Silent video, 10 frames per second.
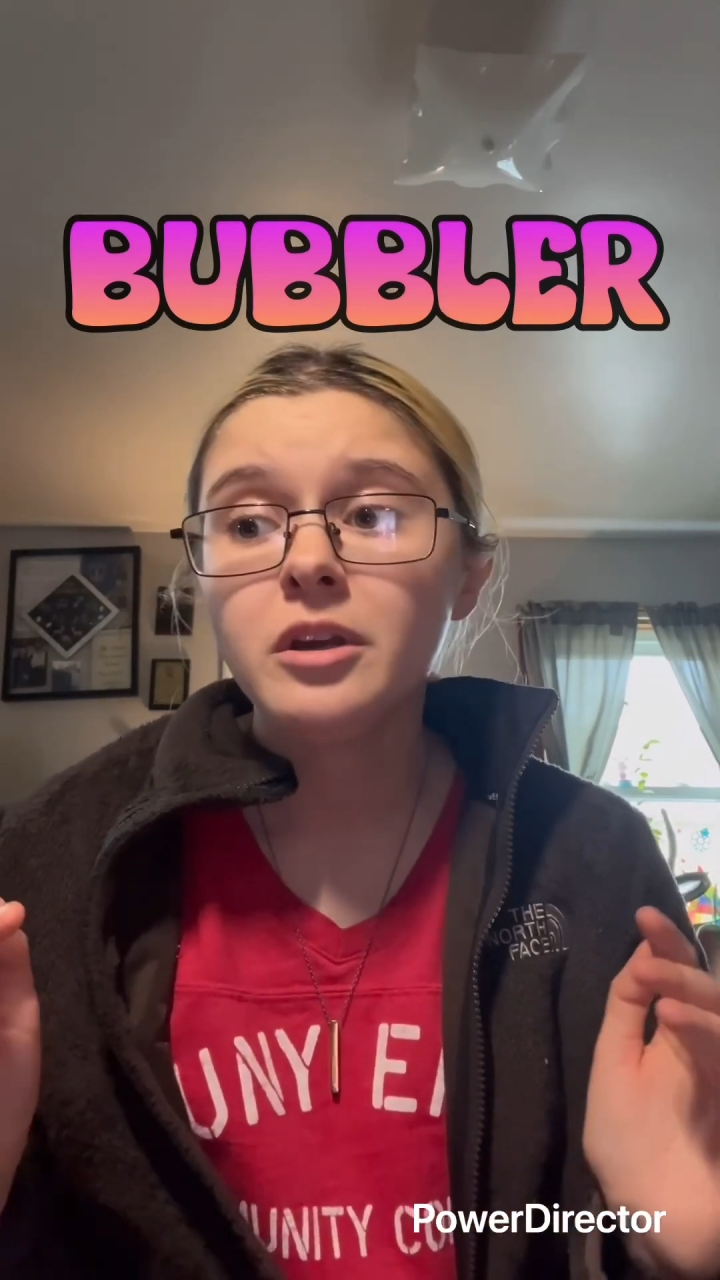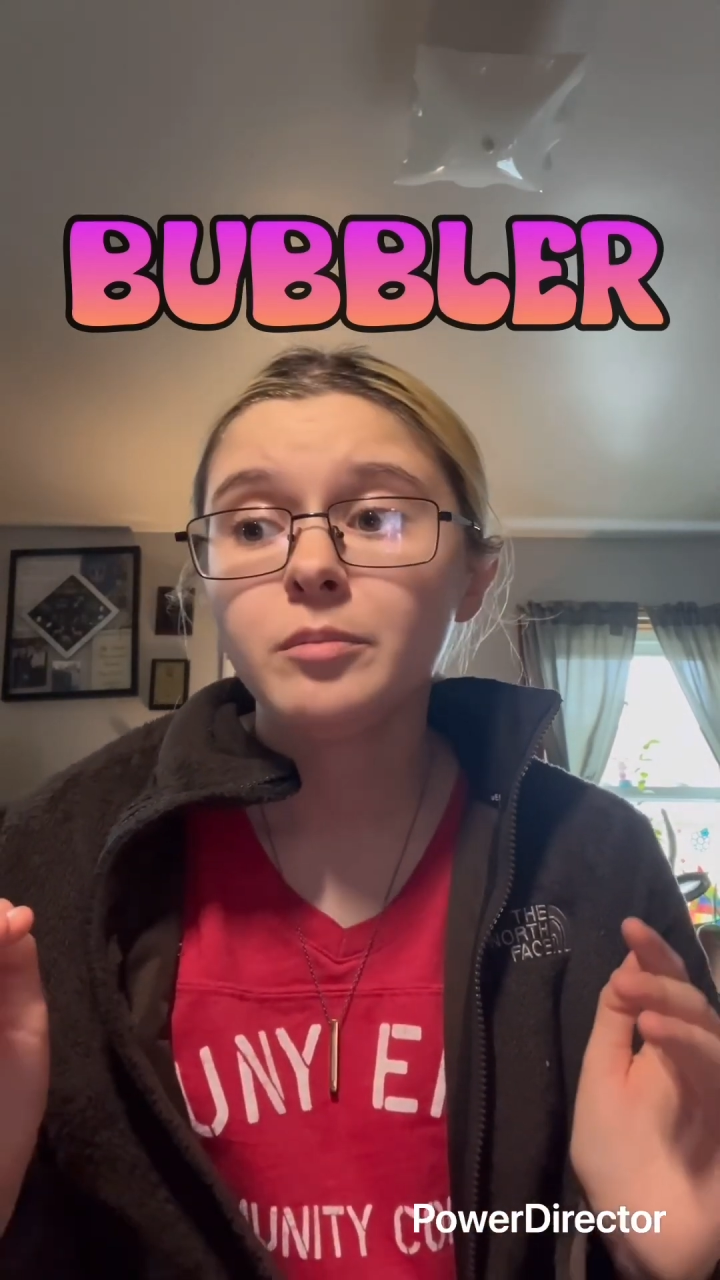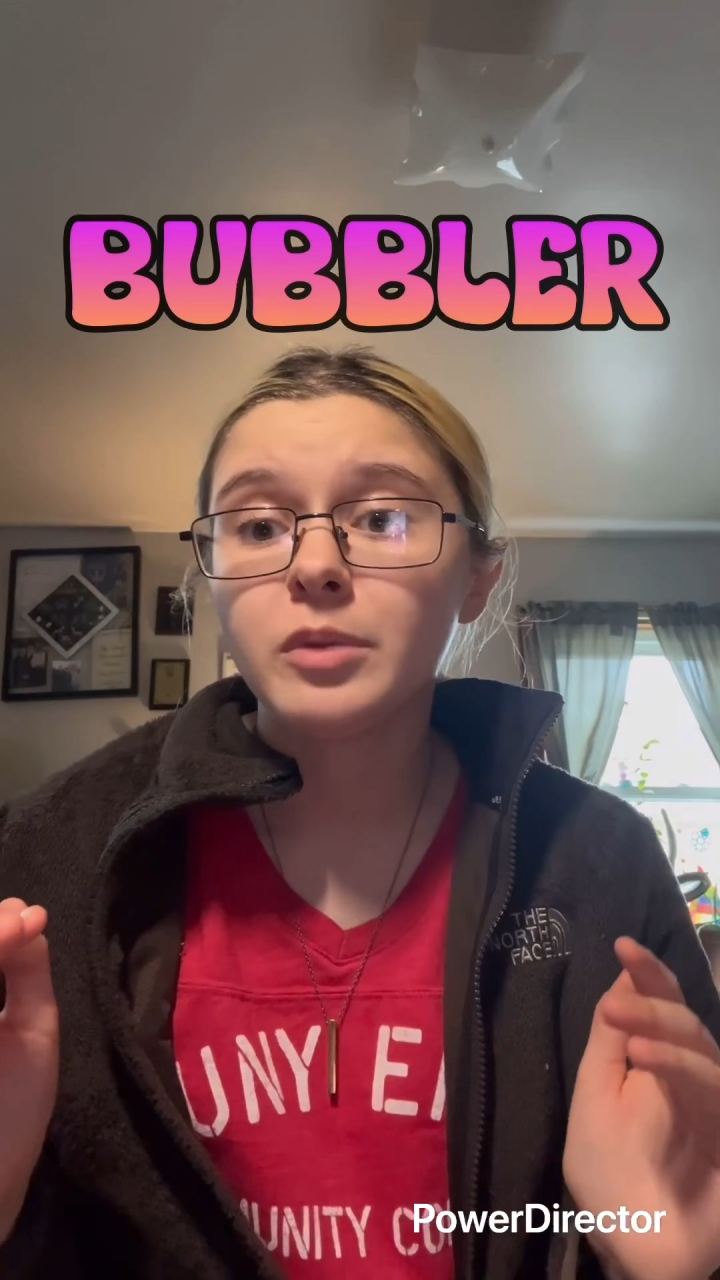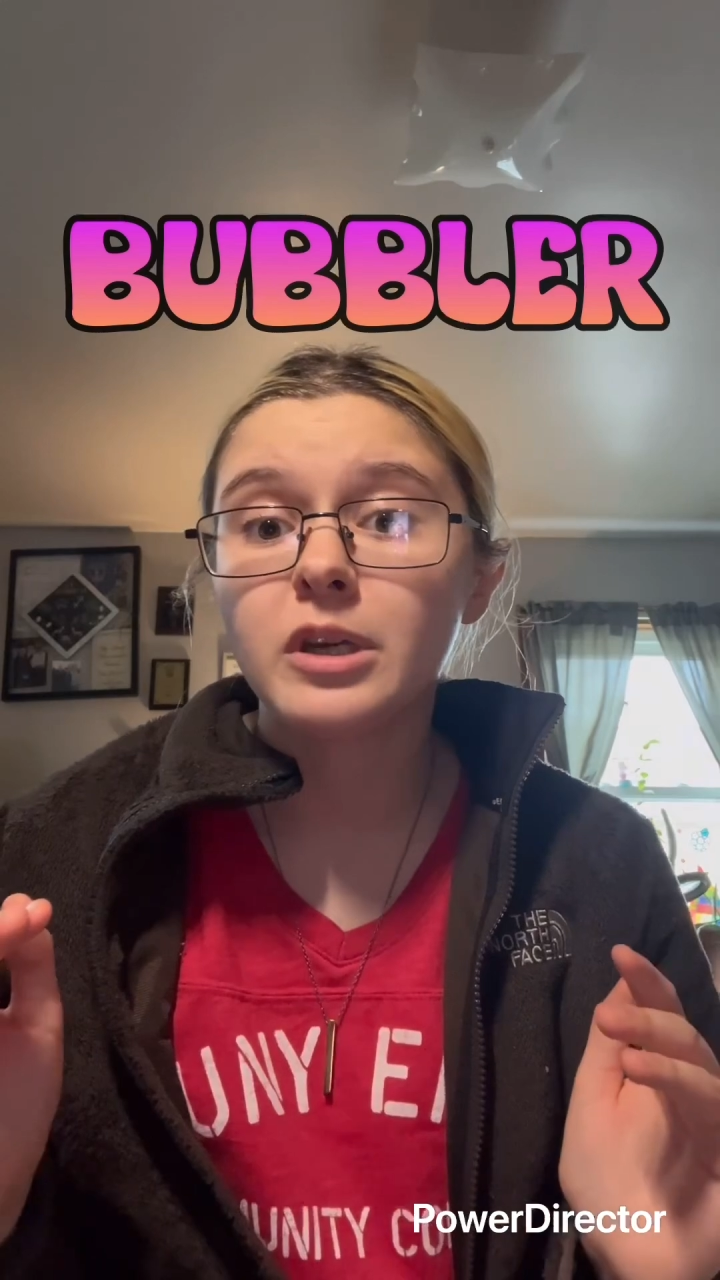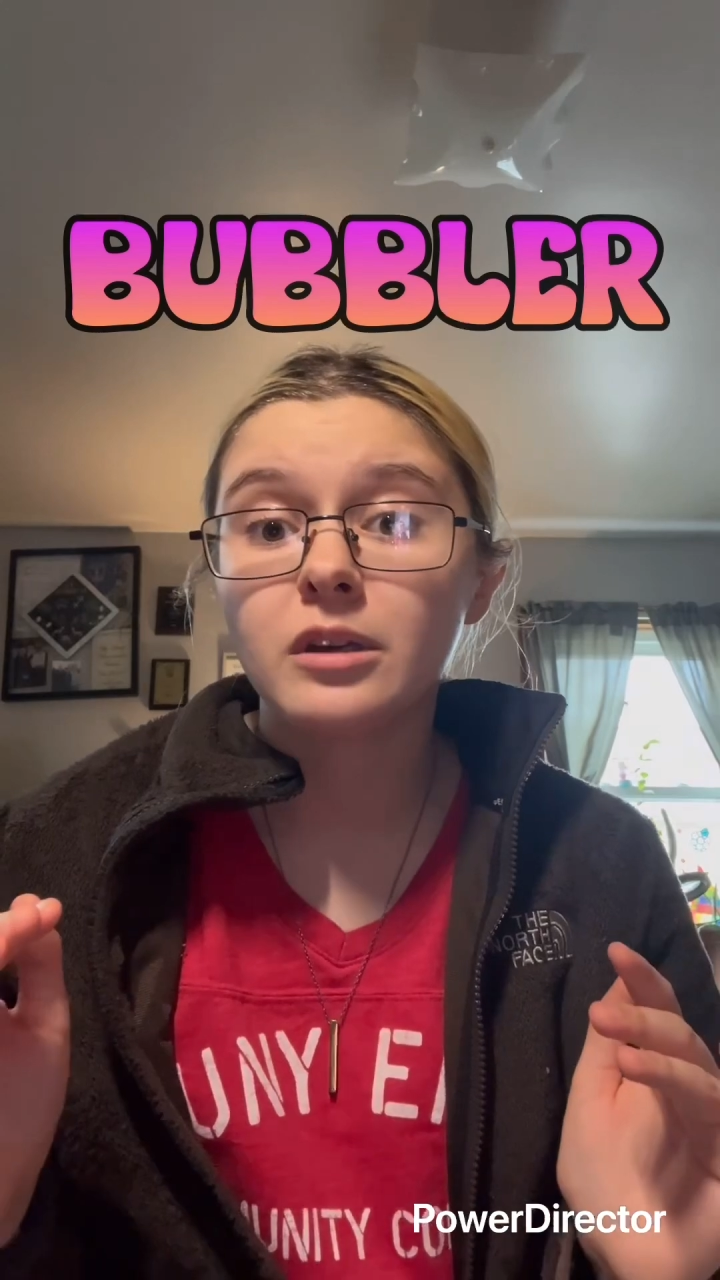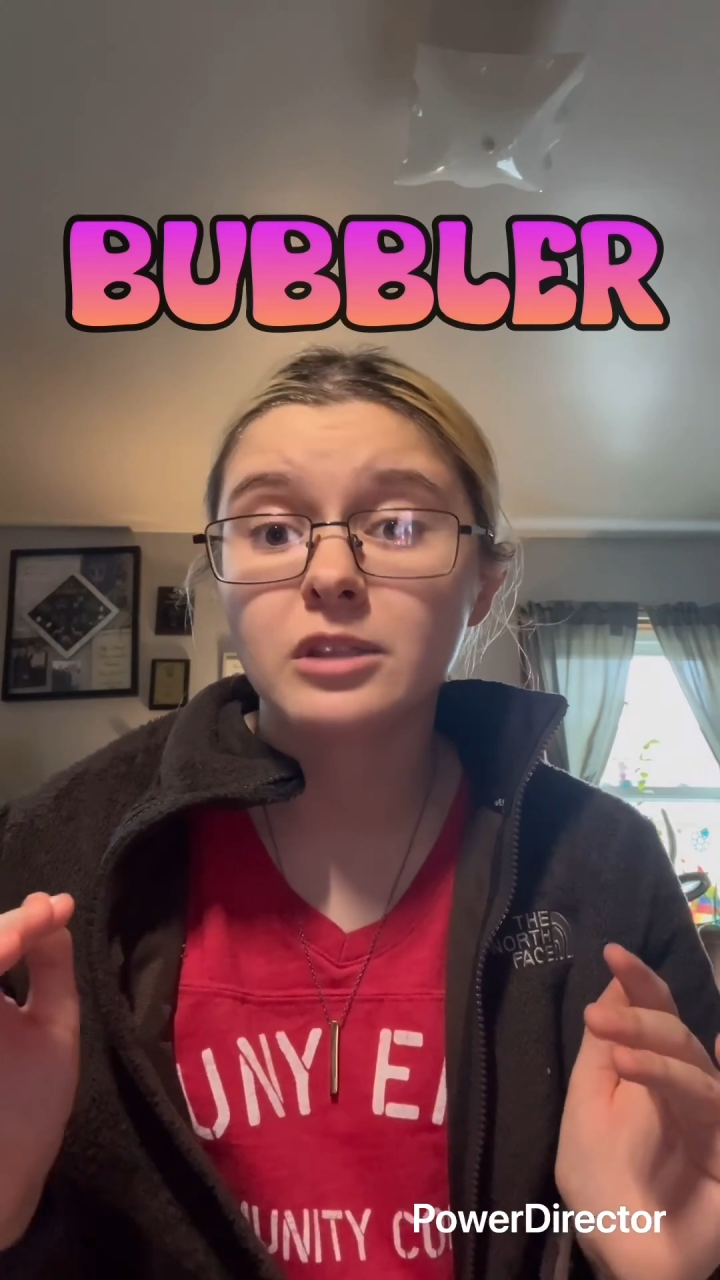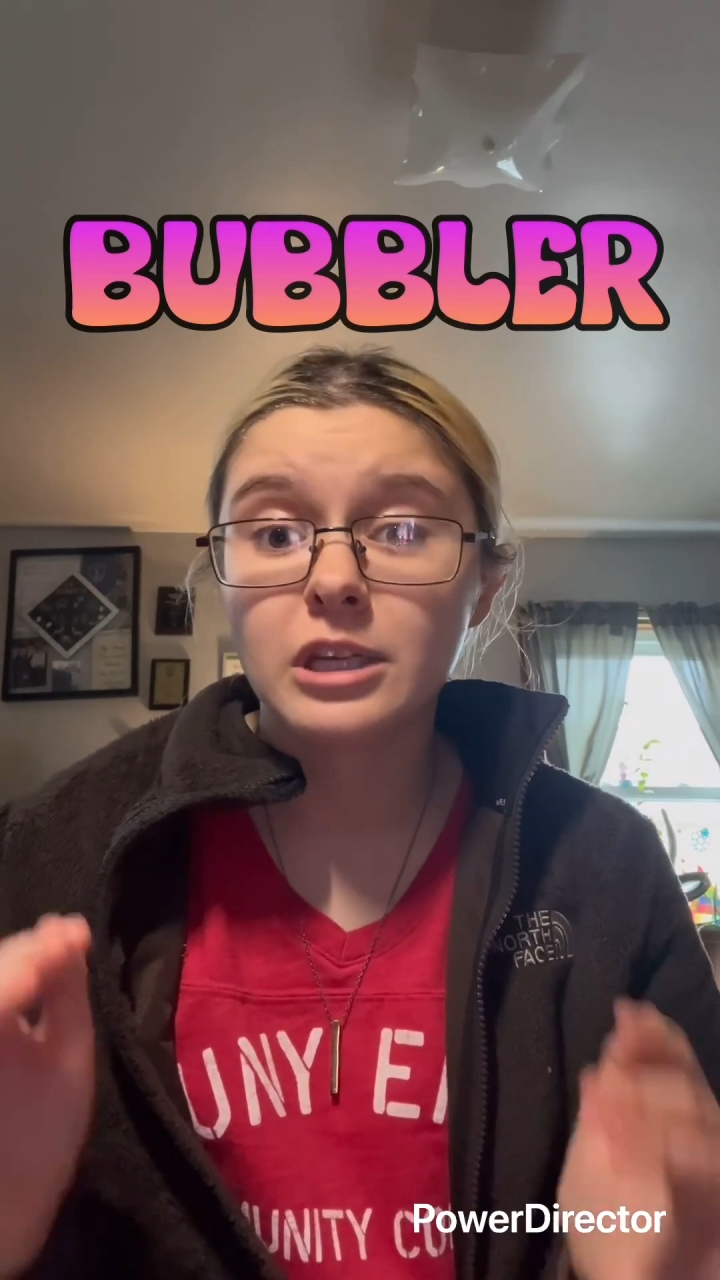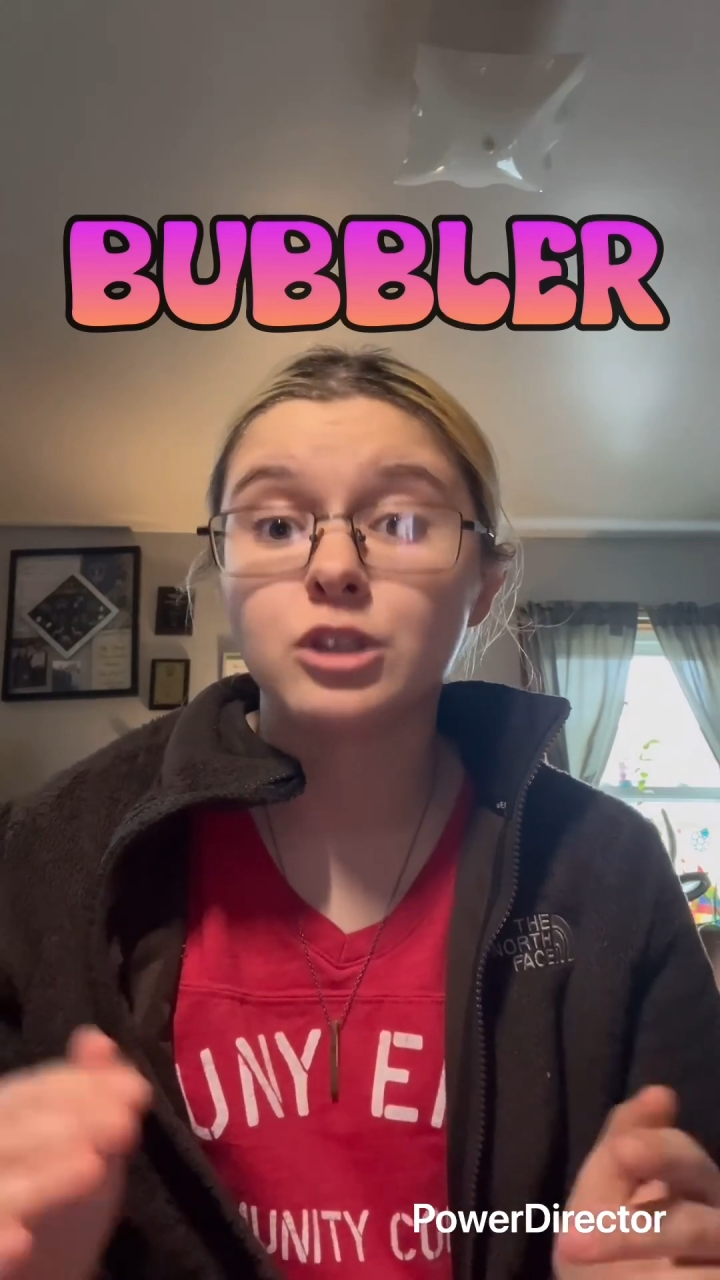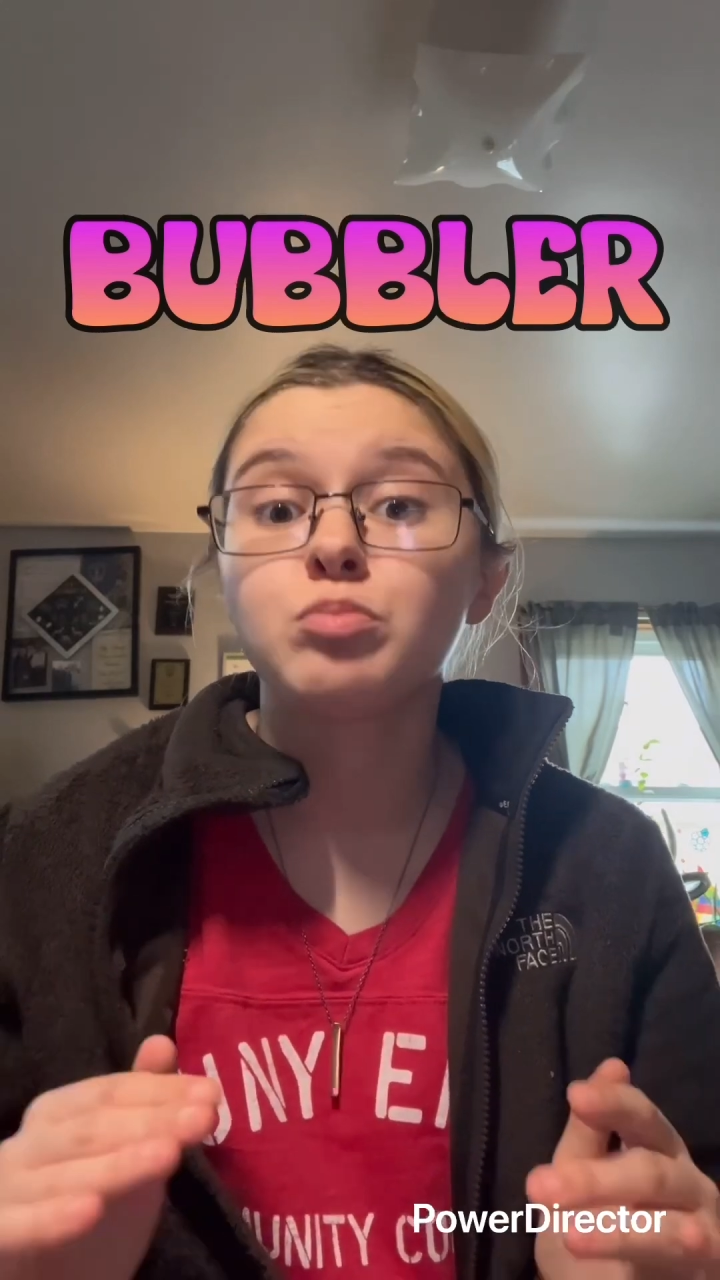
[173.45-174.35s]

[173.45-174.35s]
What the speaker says: because its